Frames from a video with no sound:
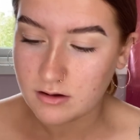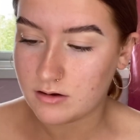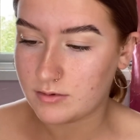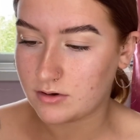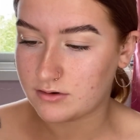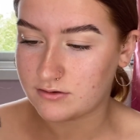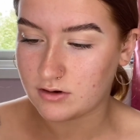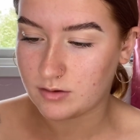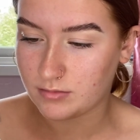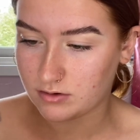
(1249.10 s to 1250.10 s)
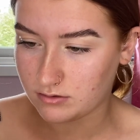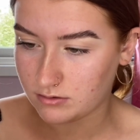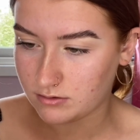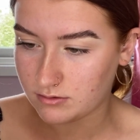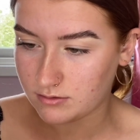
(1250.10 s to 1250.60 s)
Oh my god, it's not coming
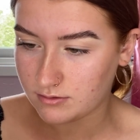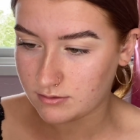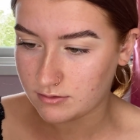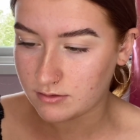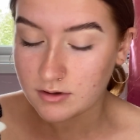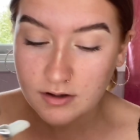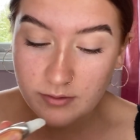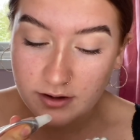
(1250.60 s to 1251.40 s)
out.